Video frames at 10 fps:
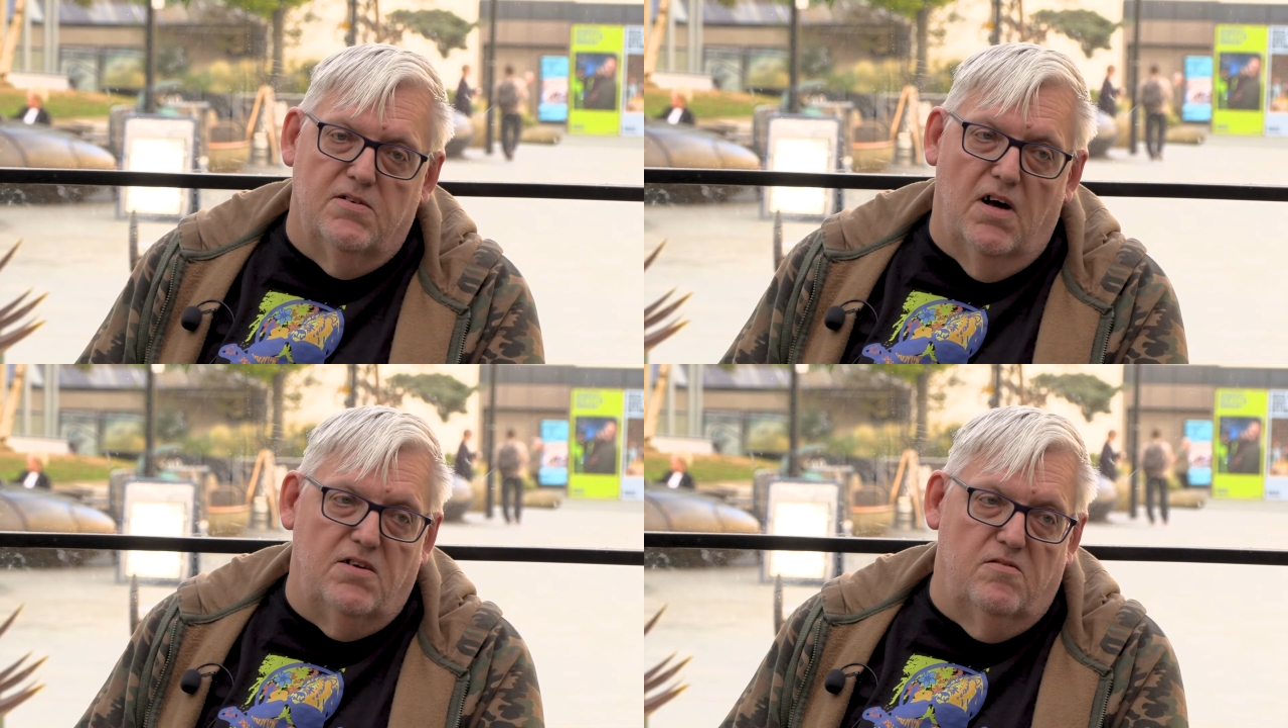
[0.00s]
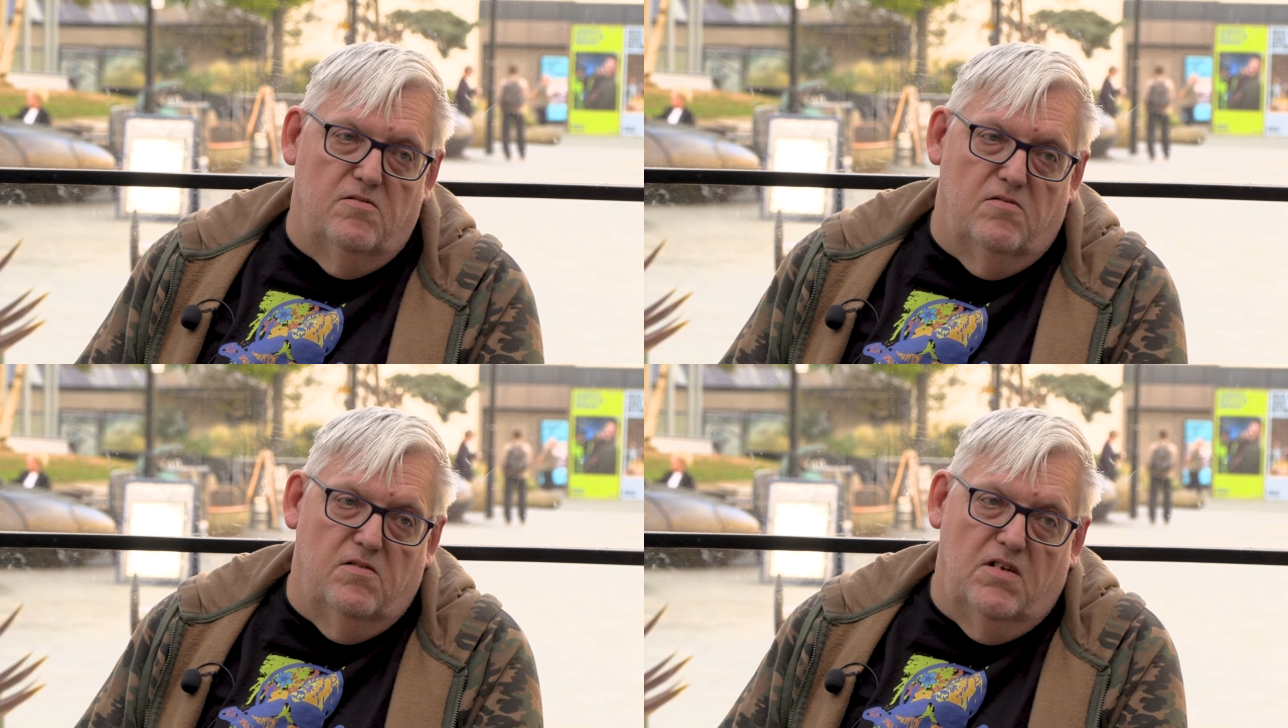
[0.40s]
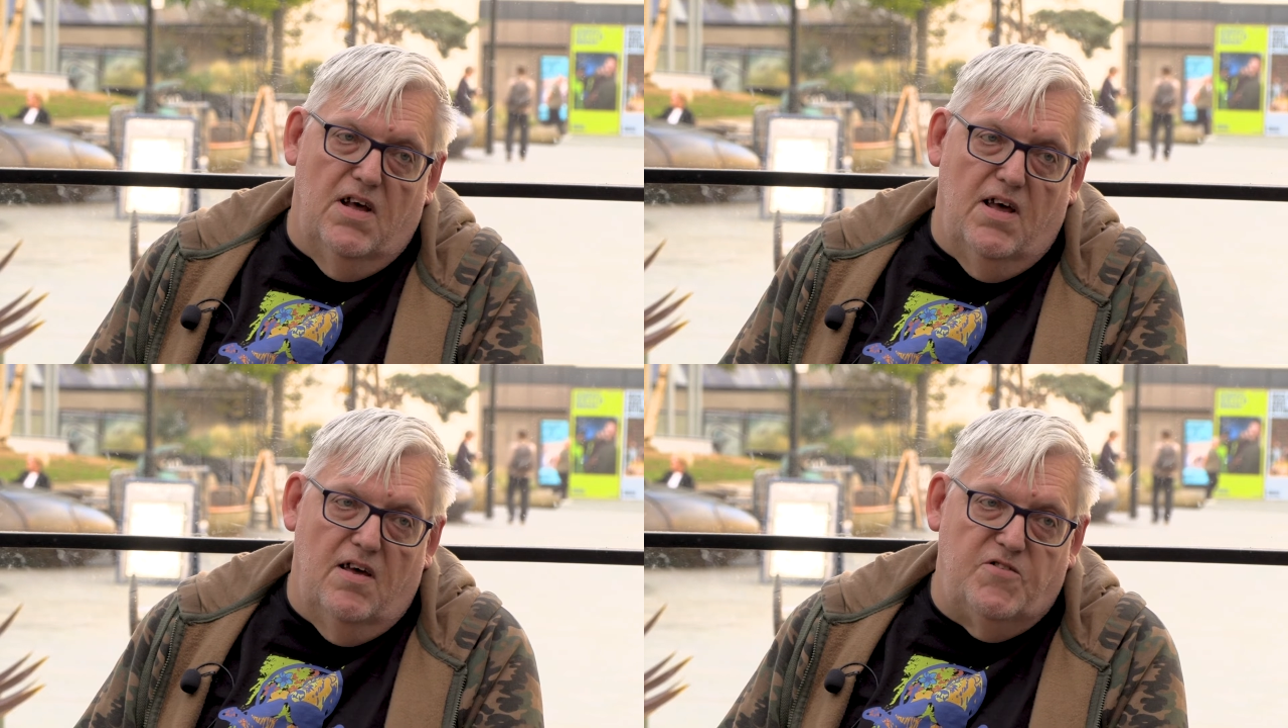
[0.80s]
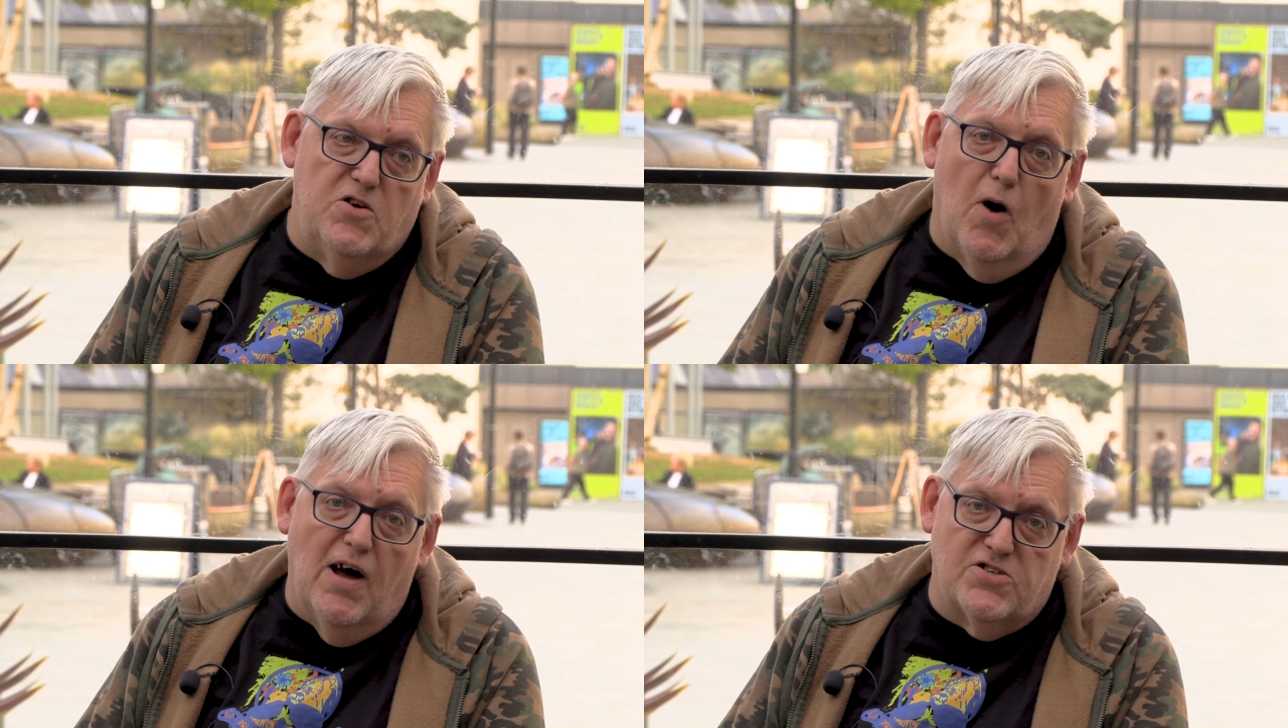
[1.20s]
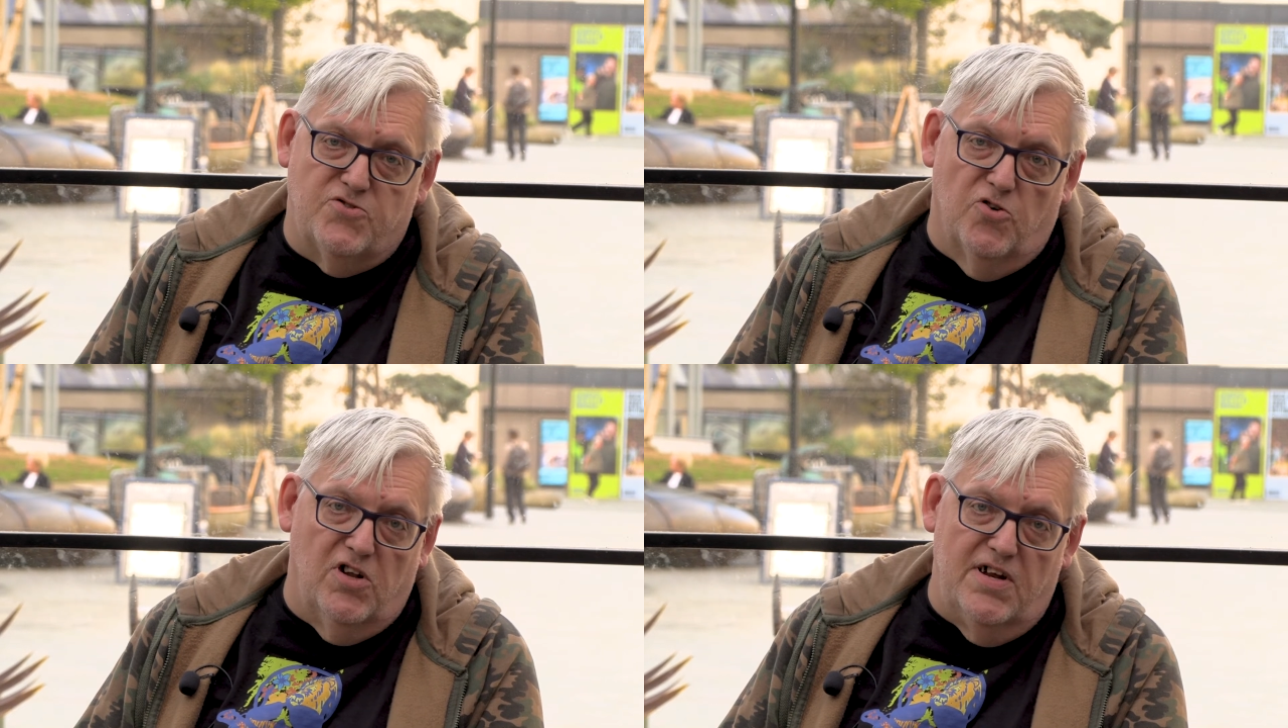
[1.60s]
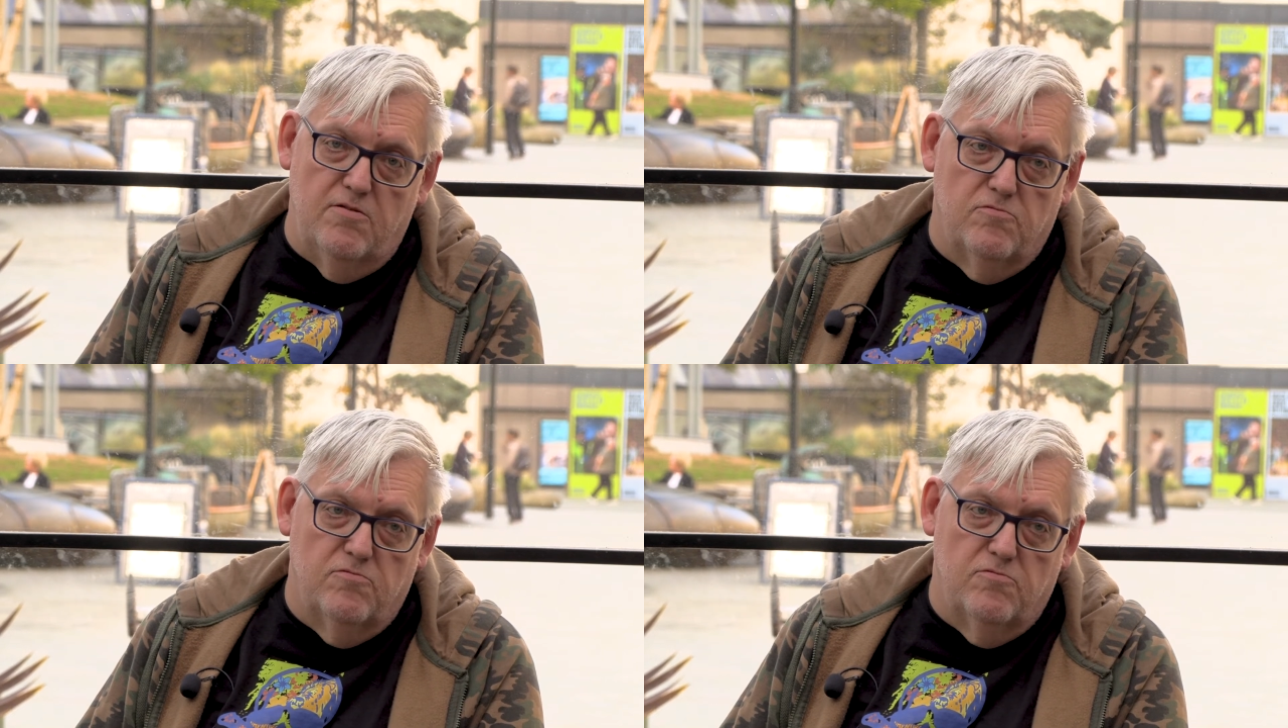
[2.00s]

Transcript: And if you are struggling,